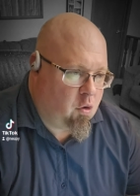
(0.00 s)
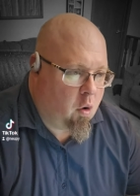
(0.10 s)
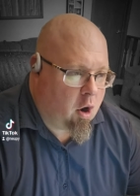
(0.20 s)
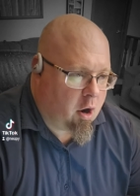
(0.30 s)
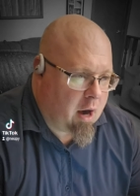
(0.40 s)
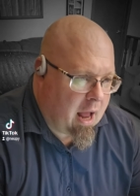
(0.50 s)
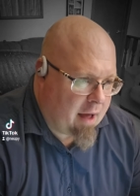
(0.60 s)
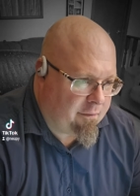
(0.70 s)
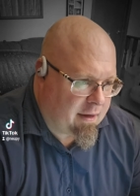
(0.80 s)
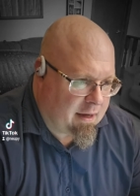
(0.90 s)
you are
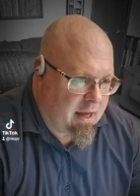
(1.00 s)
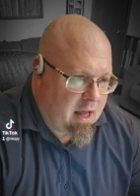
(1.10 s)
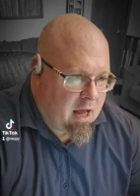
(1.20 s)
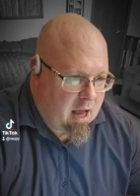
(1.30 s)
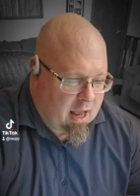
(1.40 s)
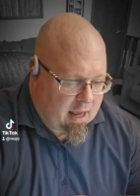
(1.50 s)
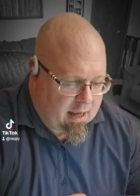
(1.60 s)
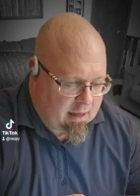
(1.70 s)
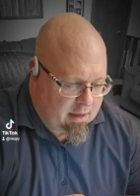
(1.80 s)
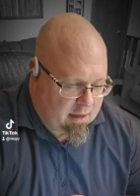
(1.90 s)
having a